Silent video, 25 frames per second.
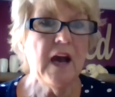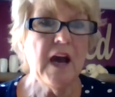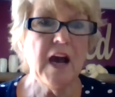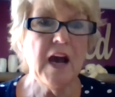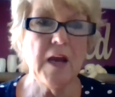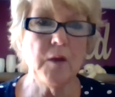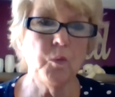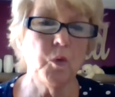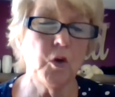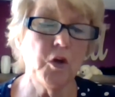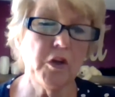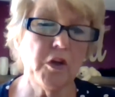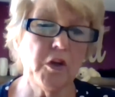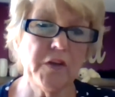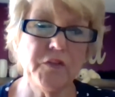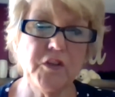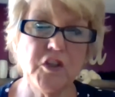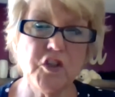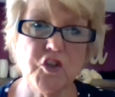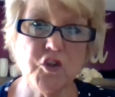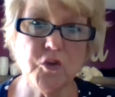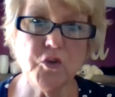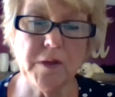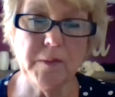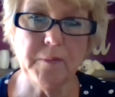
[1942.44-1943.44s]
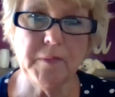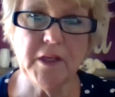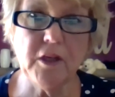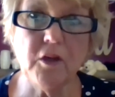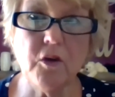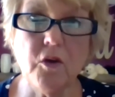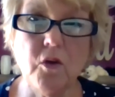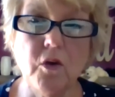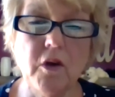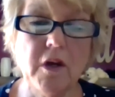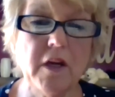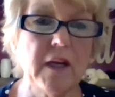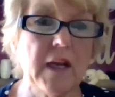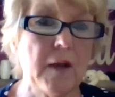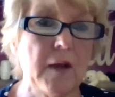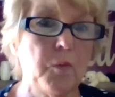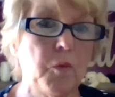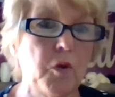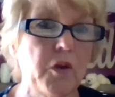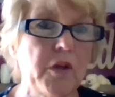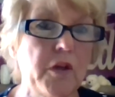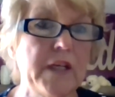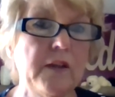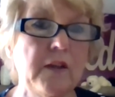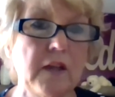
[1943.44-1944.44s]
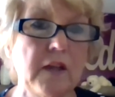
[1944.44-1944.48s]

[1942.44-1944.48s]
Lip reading: I work in the treatment court. I work in